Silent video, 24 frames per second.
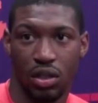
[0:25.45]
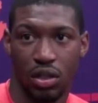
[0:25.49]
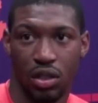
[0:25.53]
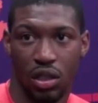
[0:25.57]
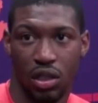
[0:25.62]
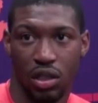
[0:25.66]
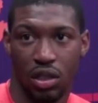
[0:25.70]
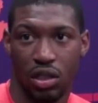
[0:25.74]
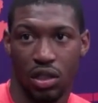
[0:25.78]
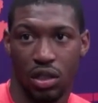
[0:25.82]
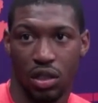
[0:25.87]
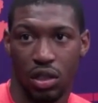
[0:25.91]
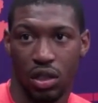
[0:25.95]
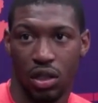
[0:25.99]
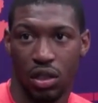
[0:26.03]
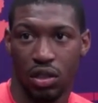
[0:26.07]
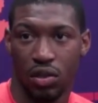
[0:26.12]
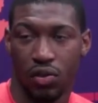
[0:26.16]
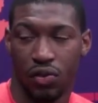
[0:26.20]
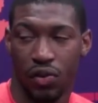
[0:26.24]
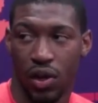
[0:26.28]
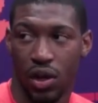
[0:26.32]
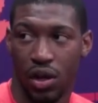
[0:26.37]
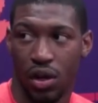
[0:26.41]
it's, it's
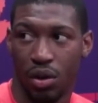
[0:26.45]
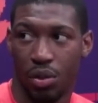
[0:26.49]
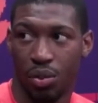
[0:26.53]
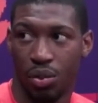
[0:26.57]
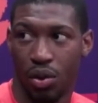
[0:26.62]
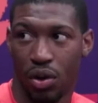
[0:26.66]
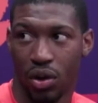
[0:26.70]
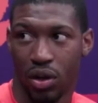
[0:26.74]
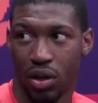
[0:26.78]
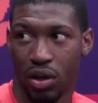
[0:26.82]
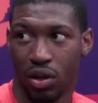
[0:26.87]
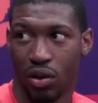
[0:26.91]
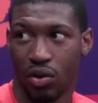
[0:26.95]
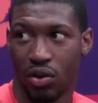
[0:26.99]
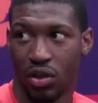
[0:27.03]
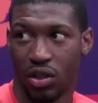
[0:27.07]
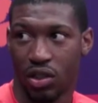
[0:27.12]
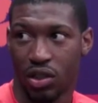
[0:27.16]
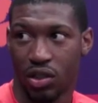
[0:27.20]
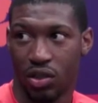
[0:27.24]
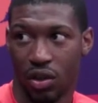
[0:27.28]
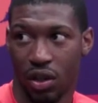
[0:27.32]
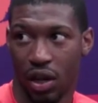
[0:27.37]
very important going into a